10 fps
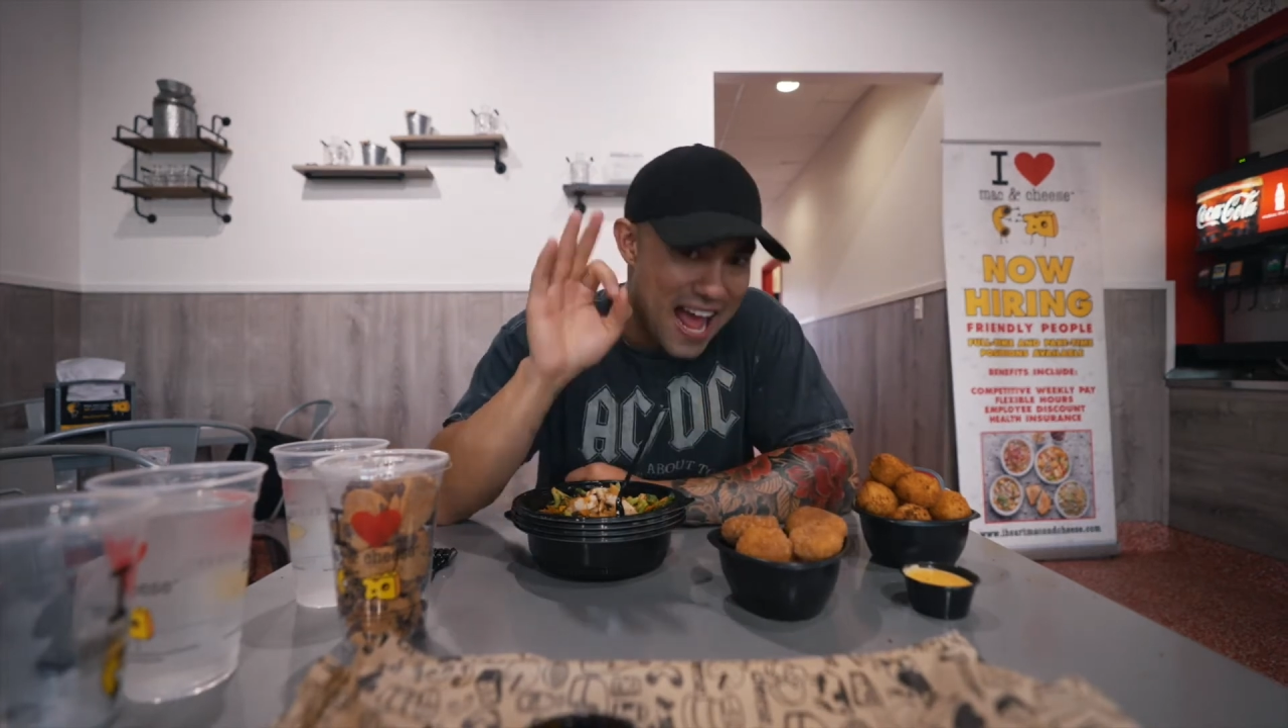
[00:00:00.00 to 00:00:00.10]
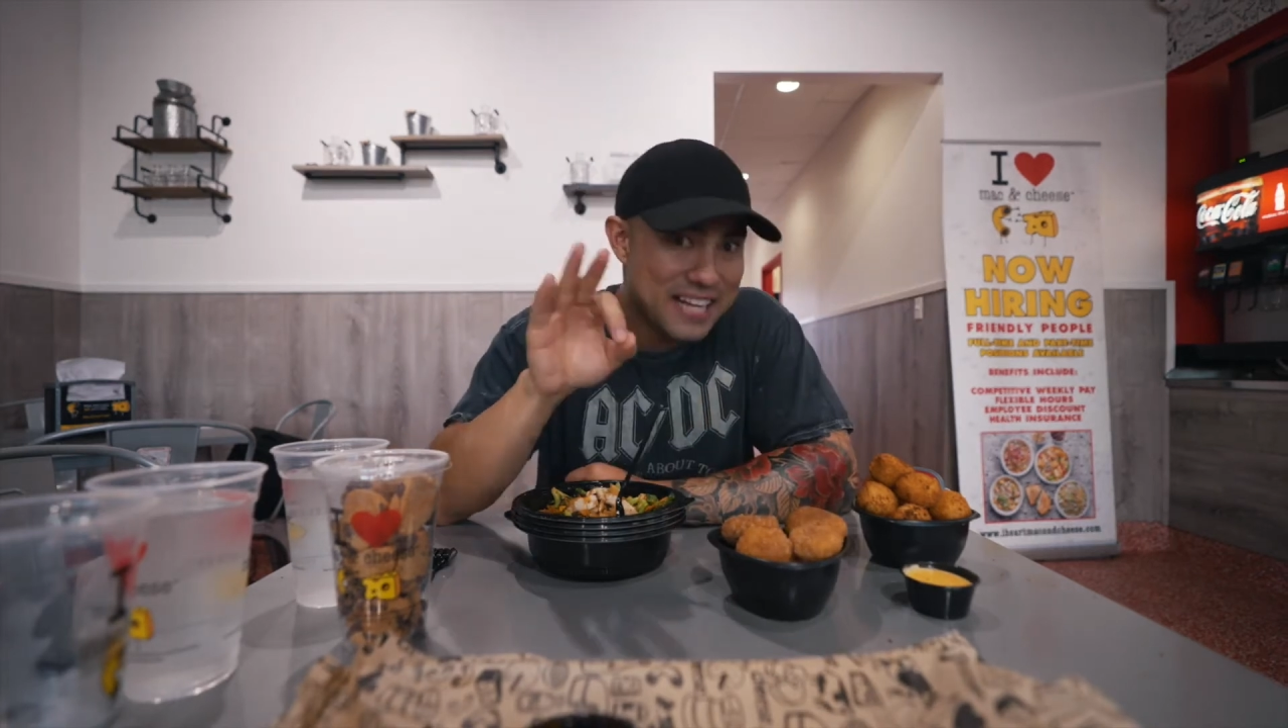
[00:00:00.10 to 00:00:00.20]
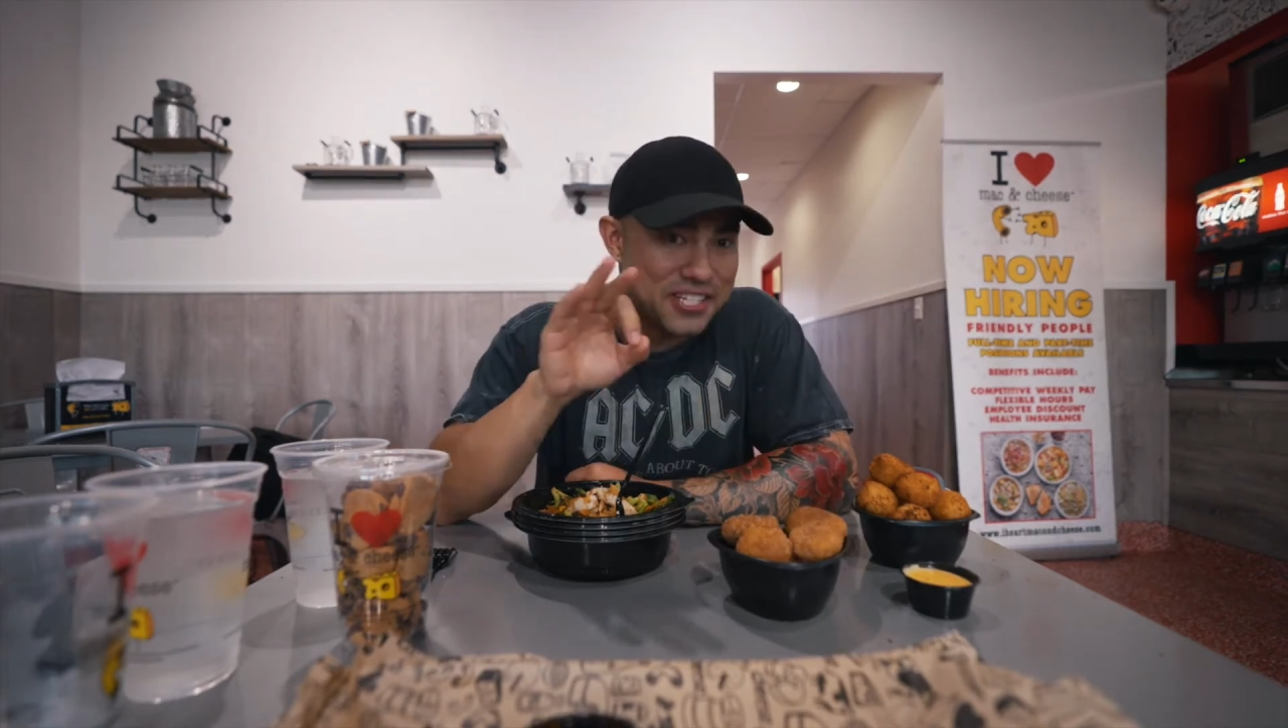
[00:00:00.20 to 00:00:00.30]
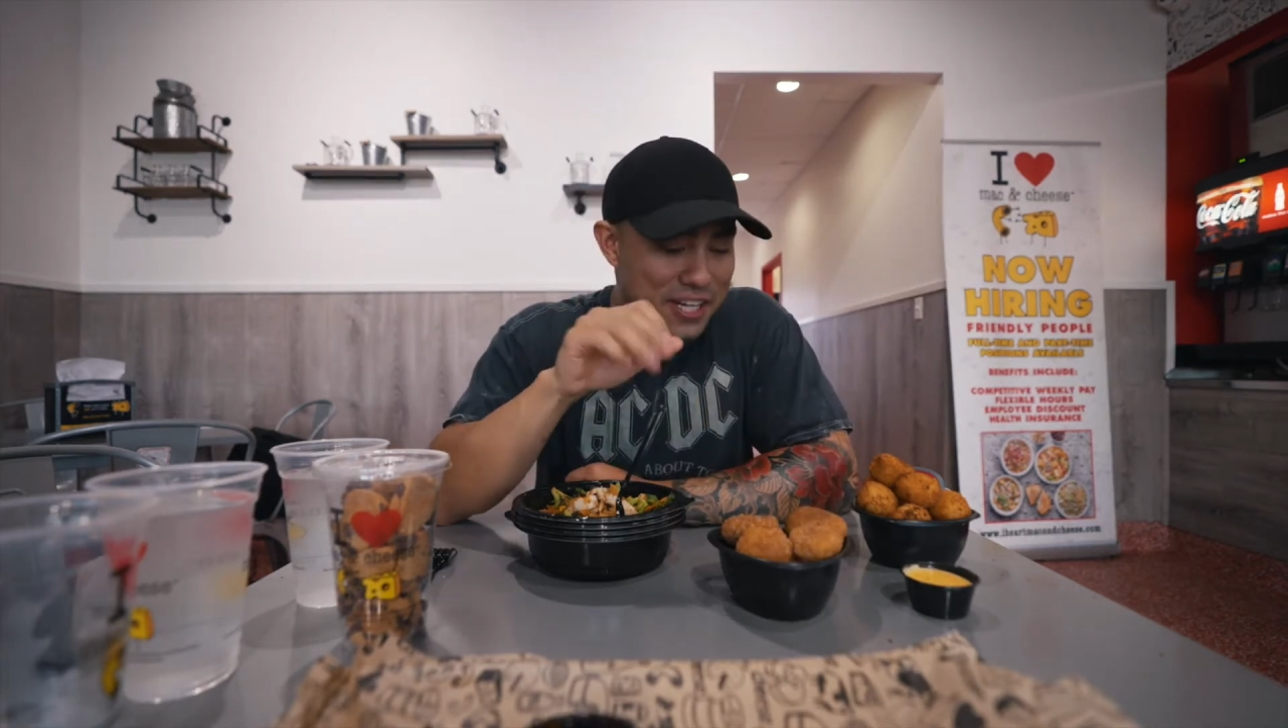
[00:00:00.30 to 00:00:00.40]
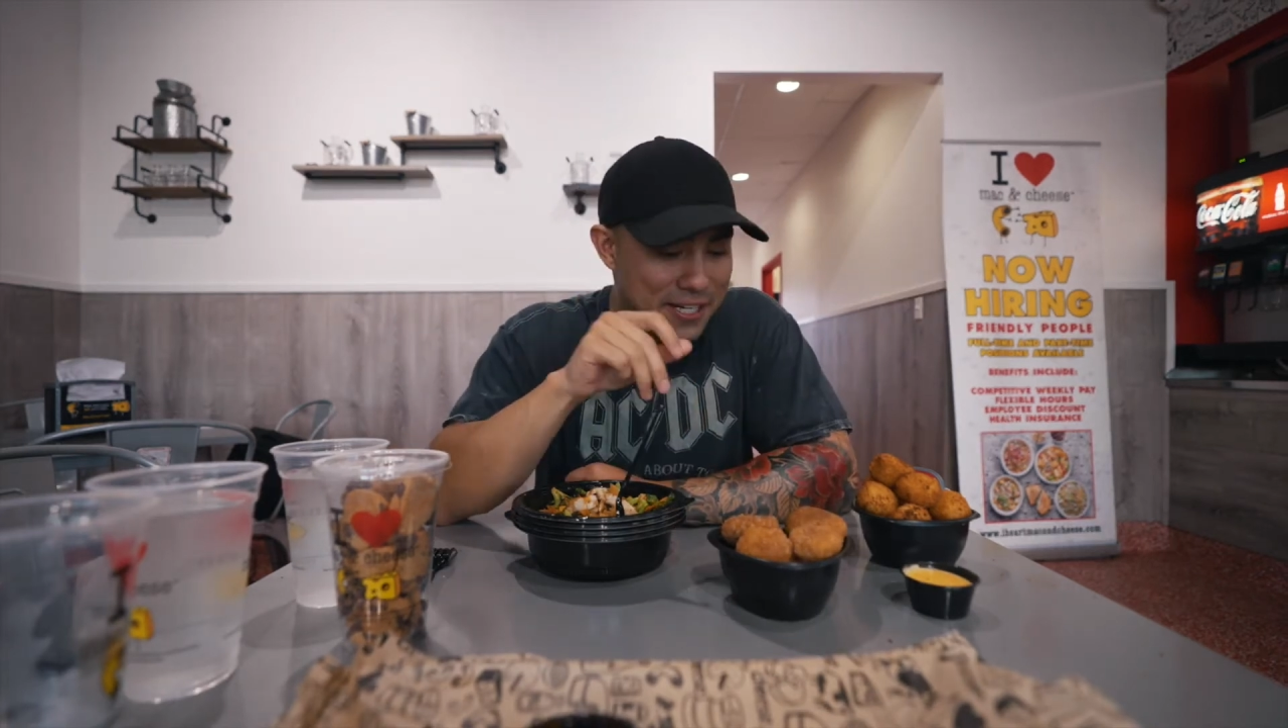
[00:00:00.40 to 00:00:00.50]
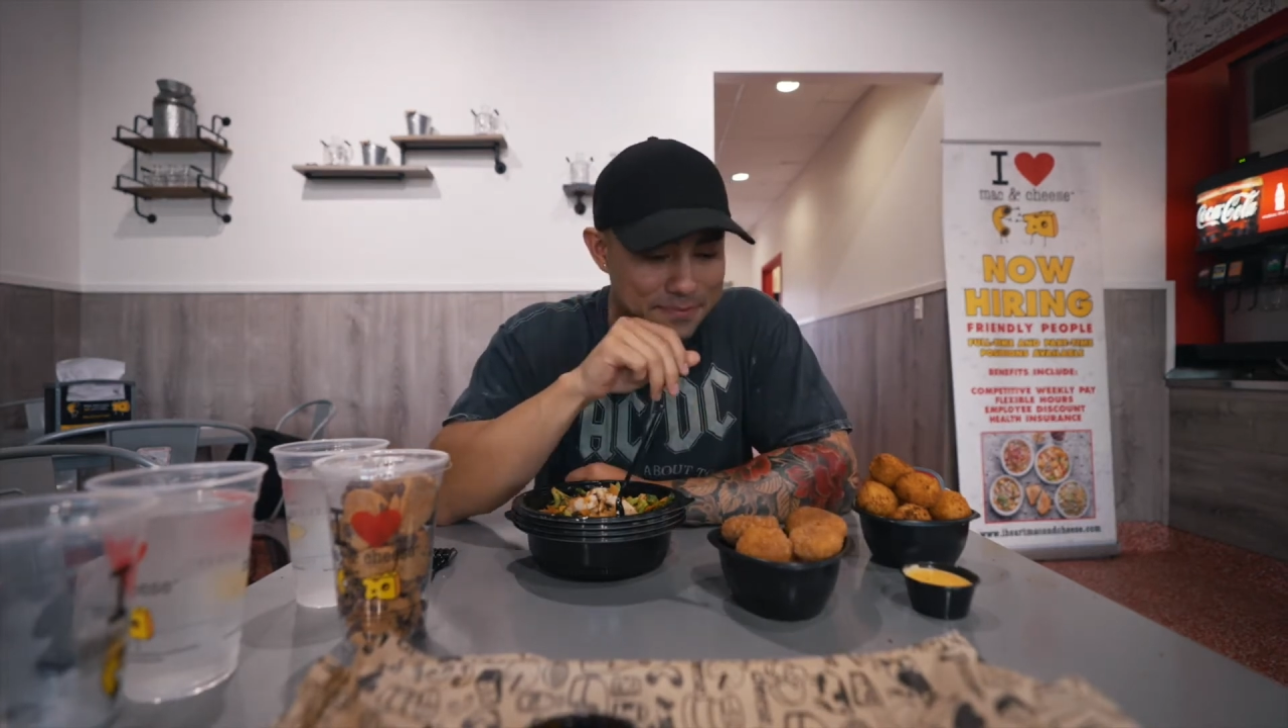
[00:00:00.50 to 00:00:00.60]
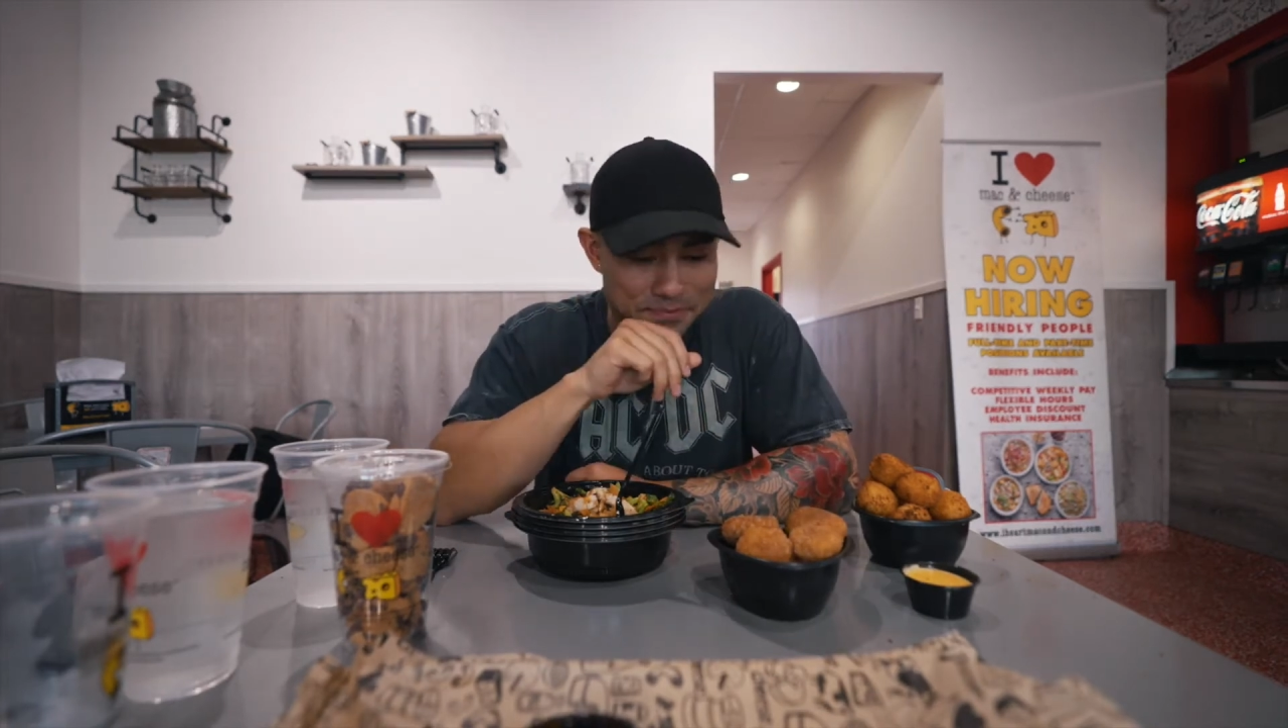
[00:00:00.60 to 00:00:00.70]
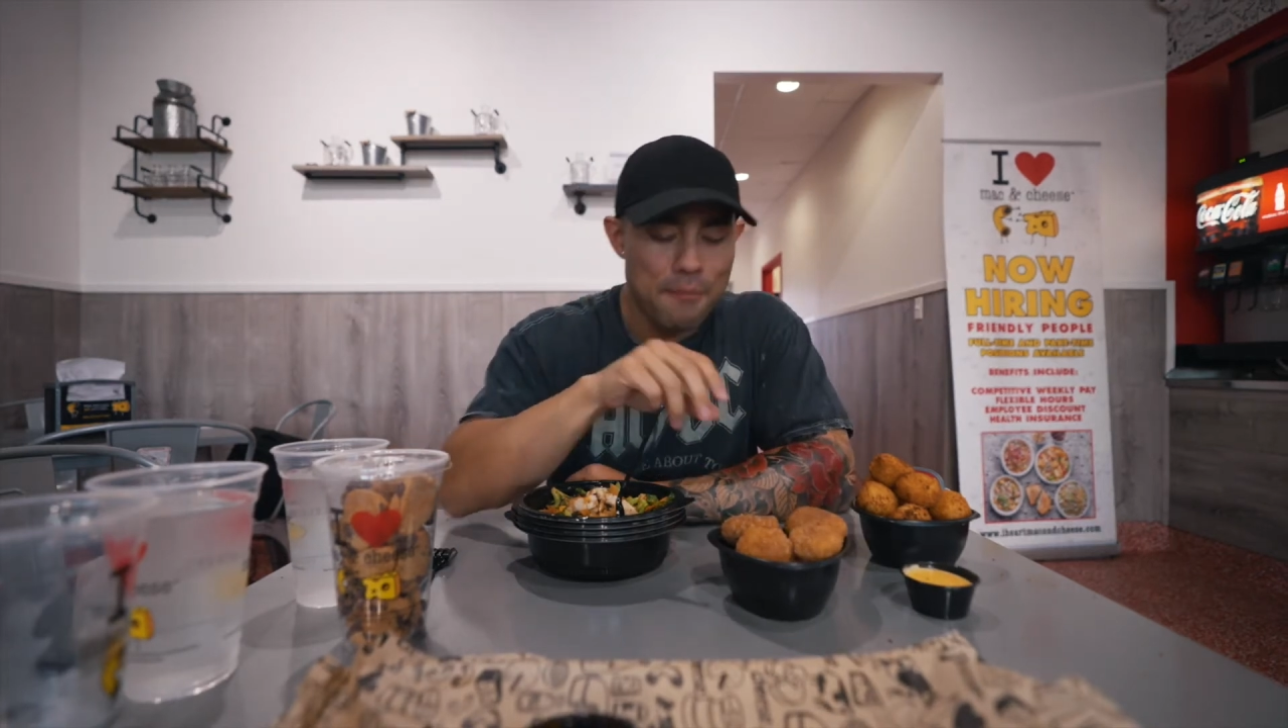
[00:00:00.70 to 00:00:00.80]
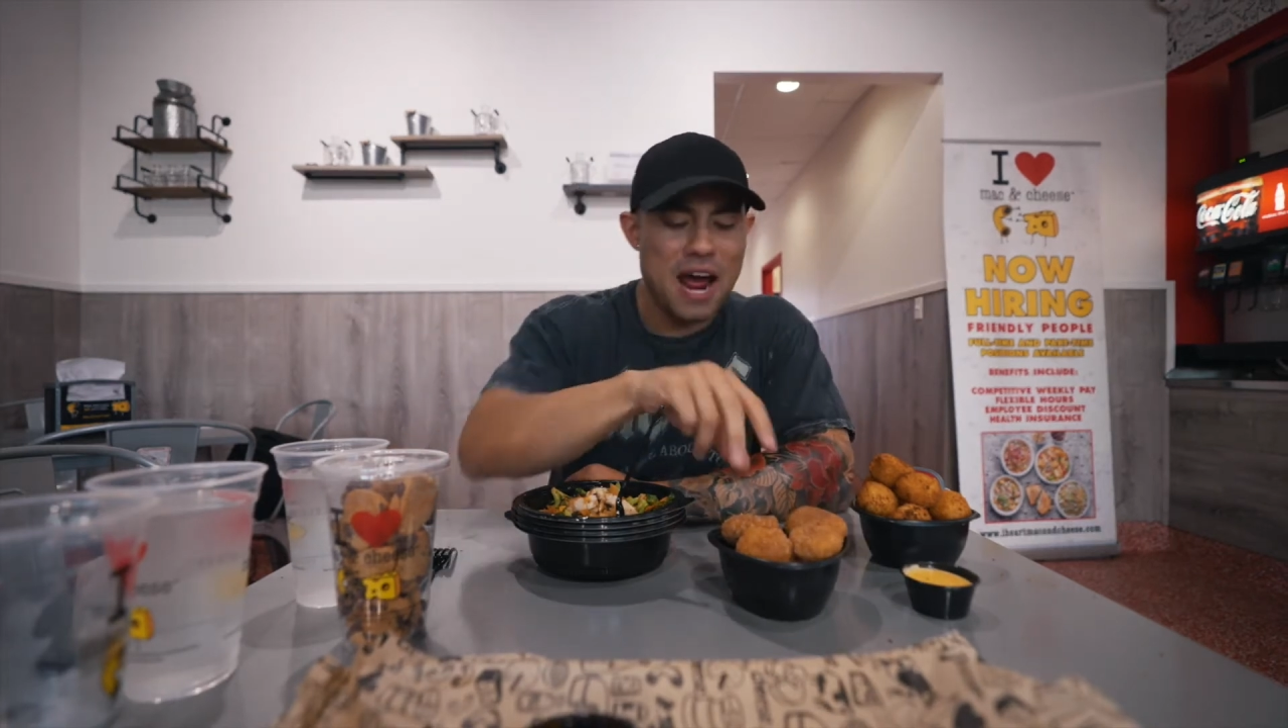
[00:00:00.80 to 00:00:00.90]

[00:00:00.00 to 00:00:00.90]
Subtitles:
Excellent. I'm